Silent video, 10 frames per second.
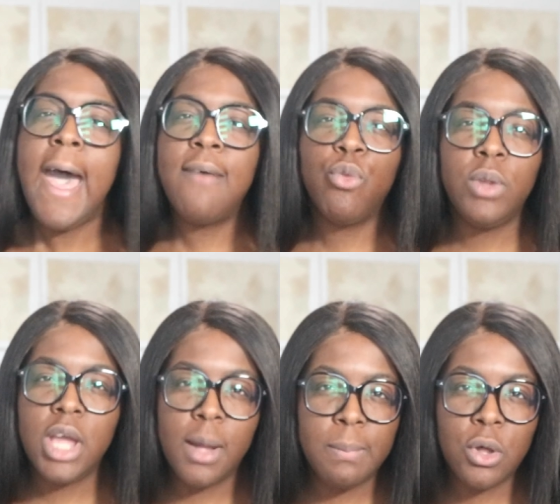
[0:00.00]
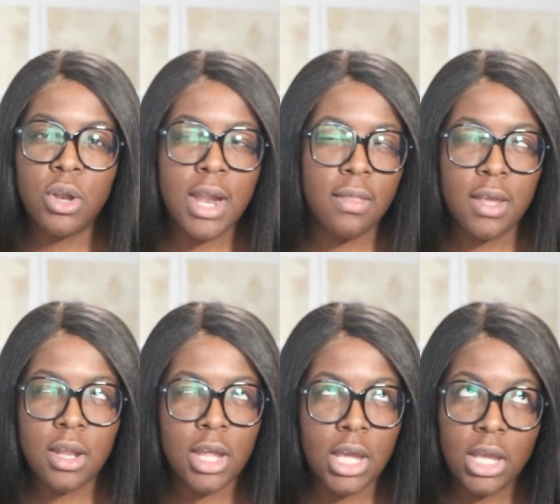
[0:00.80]
Haven't really uploaded, I think
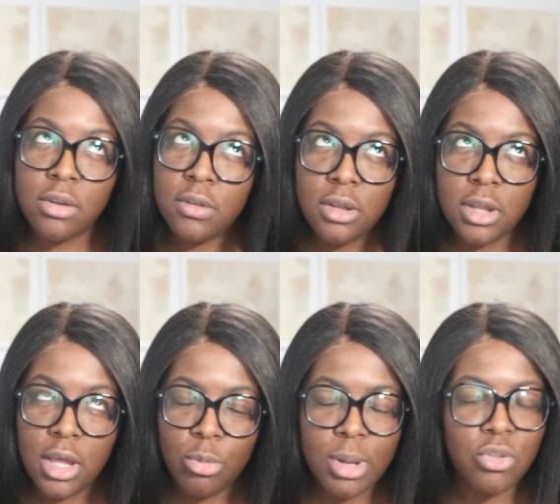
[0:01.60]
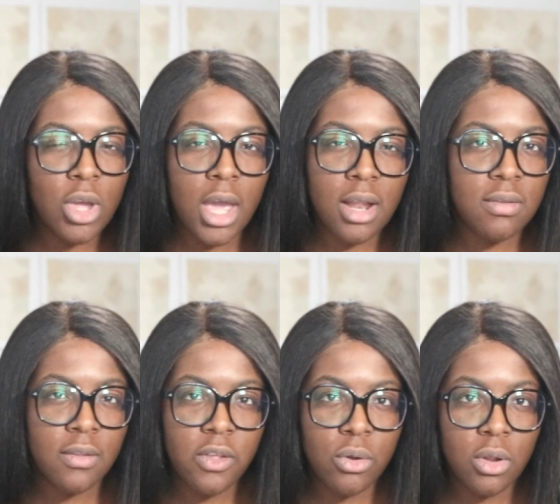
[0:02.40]
in like 18 days. That's okay, that's
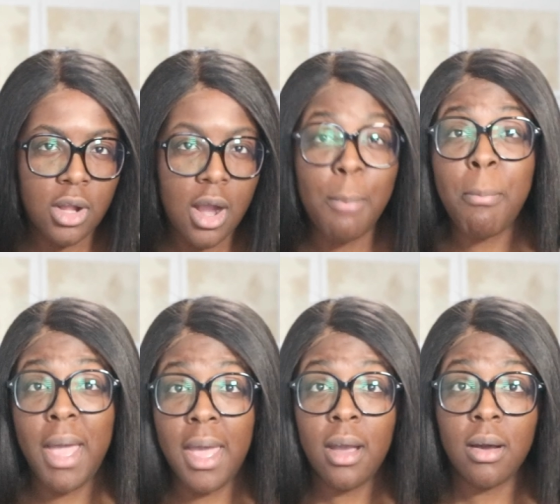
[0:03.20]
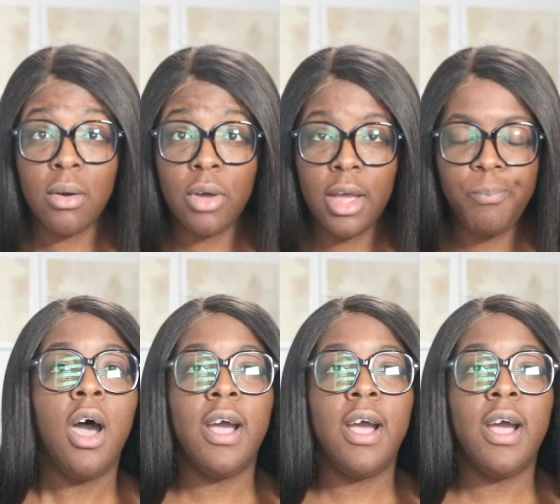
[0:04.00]
not even right there, I'm back, okay?